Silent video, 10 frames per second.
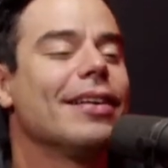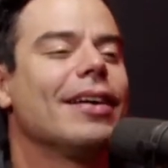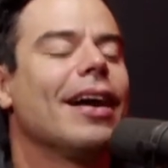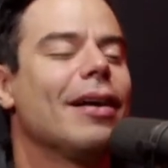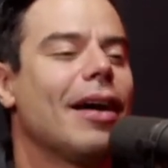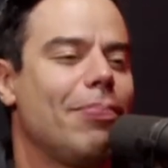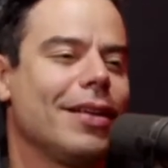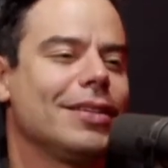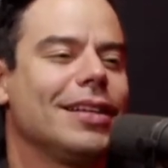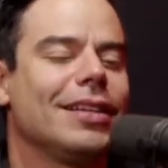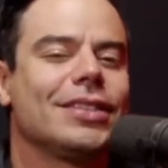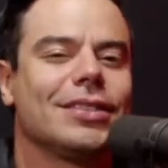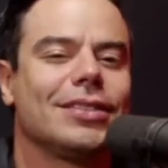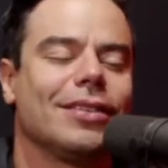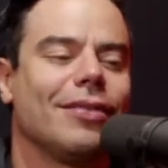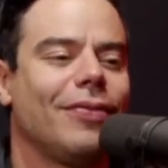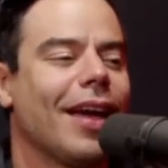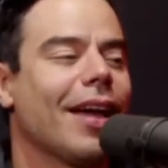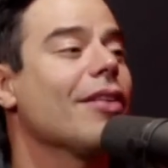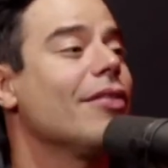I pledge allegiance to the
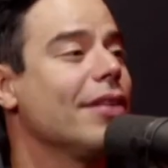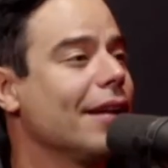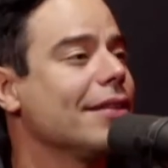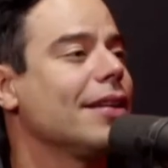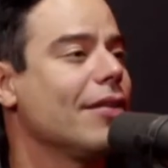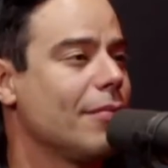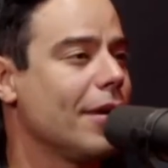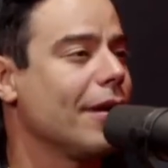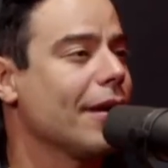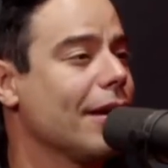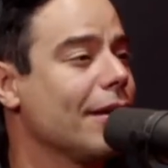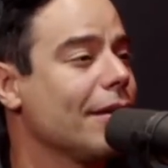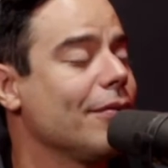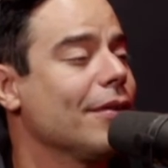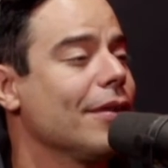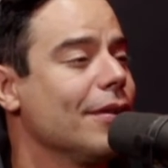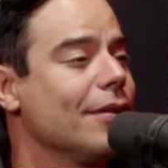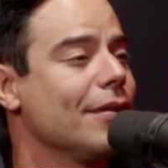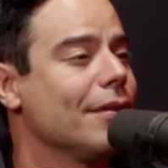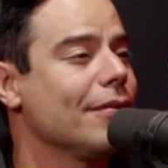flag of the United States of America for
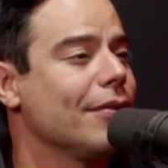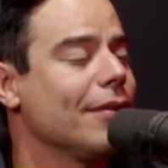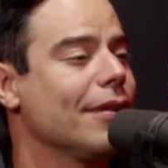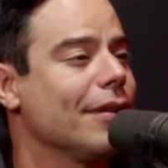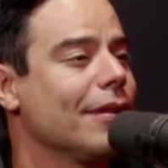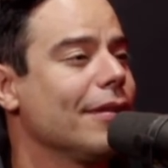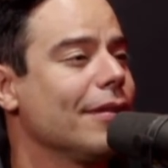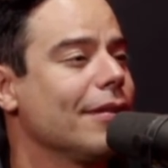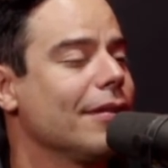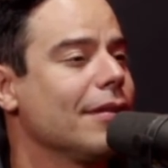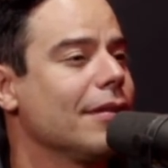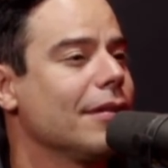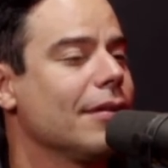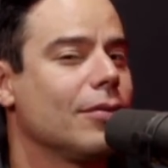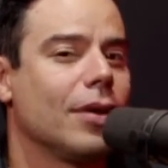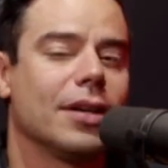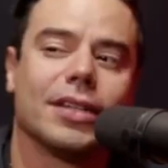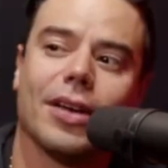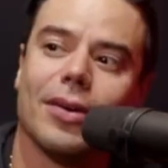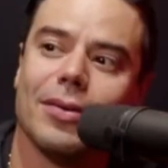the. How does
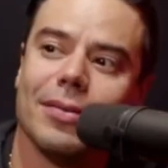it go?